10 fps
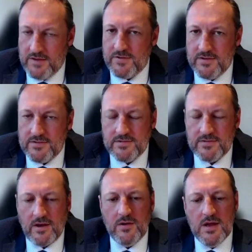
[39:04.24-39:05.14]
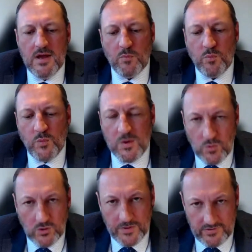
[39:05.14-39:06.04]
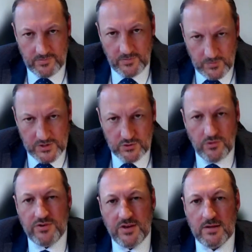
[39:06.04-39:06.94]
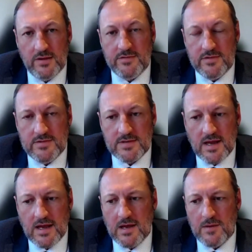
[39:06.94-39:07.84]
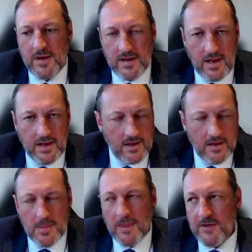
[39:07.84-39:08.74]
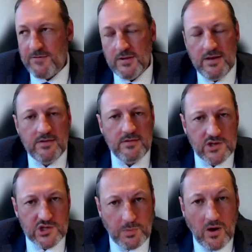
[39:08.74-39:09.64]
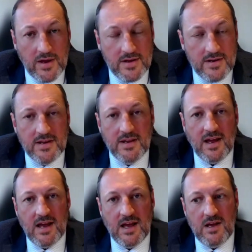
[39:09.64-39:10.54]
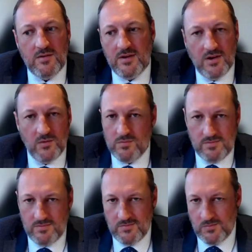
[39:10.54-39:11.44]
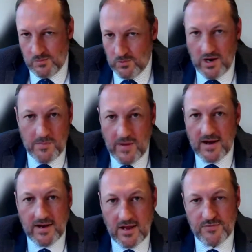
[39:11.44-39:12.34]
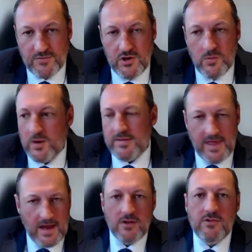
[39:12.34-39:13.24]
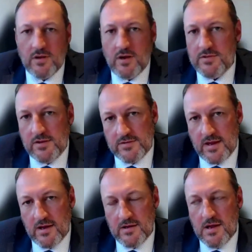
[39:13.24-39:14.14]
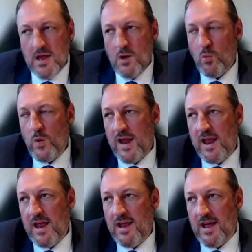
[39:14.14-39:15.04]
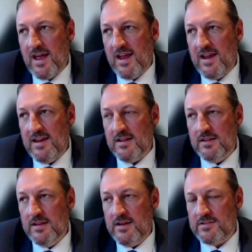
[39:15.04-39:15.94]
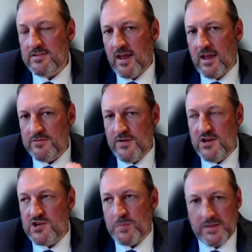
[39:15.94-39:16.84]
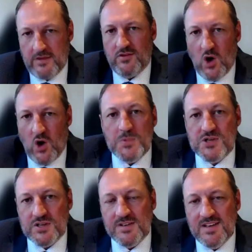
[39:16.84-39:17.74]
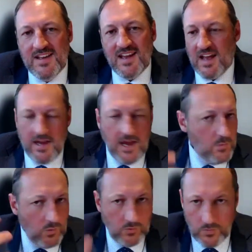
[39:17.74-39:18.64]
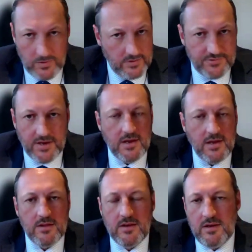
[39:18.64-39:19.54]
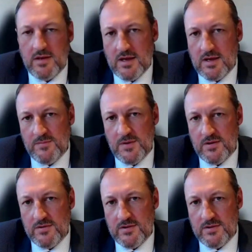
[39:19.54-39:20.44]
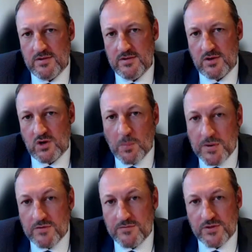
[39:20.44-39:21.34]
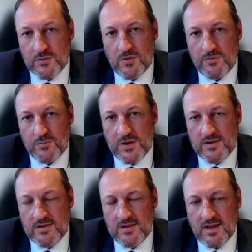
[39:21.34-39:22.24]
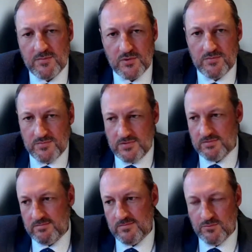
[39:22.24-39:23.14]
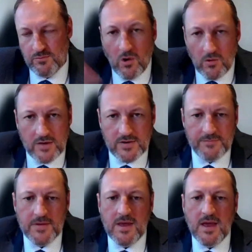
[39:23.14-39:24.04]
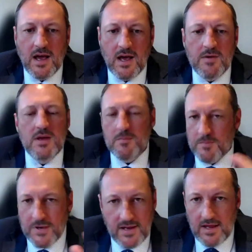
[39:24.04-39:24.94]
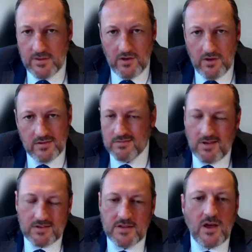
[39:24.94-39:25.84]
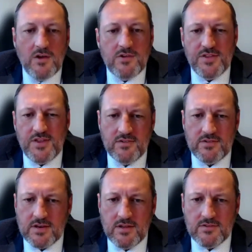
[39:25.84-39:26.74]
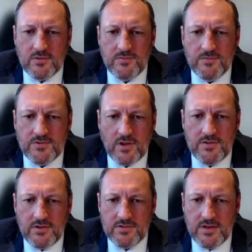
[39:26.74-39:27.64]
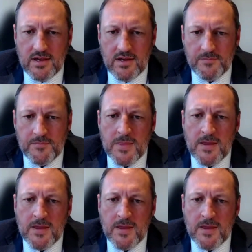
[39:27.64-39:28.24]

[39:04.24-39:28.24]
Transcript: evidence. So we do seek leases. If a lease is expired, we'll go back and ask for a new one. That can slow things down. Where a lease has finished, but there's an option, again, we'll be seeking the the copy of the written sort of rollover. But again, like I said, those are the things that can sort of slow things down.